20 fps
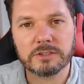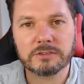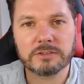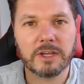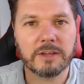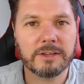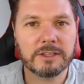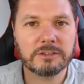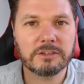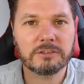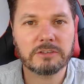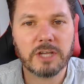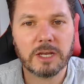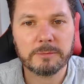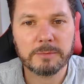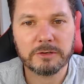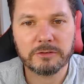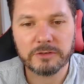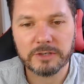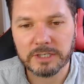So this is going to
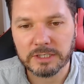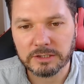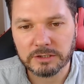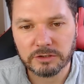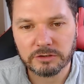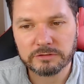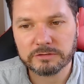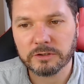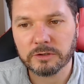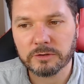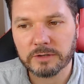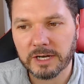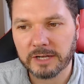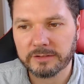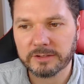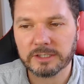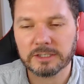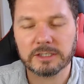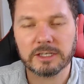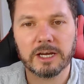be really useful. I
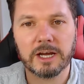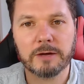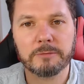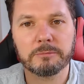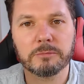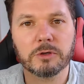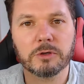think more